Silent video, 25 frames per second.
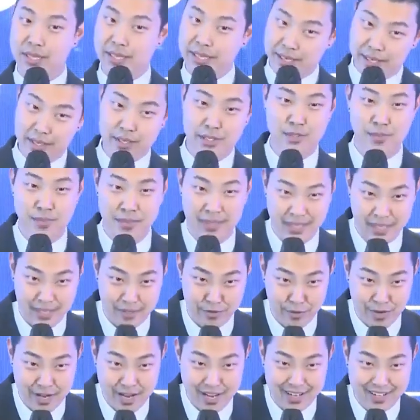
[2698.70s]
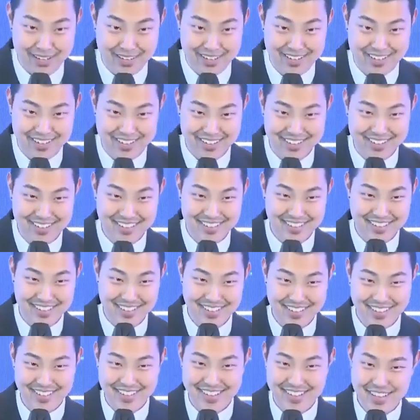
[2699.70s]
leaders meeting, right?
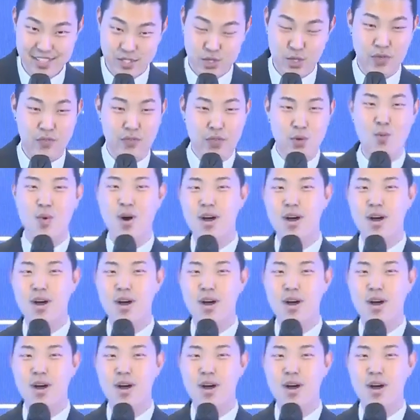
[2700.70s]
So if you